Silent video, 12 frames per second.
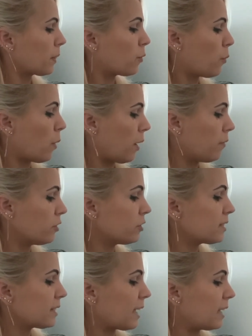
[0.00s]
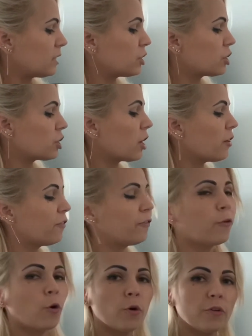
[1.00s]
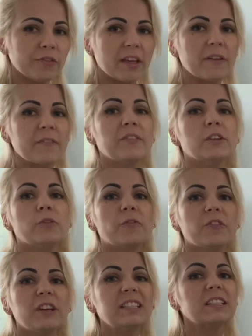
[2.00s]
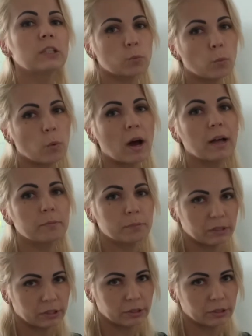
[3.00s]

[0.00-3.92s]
quavers, and 4 of them will fit in 1 beat.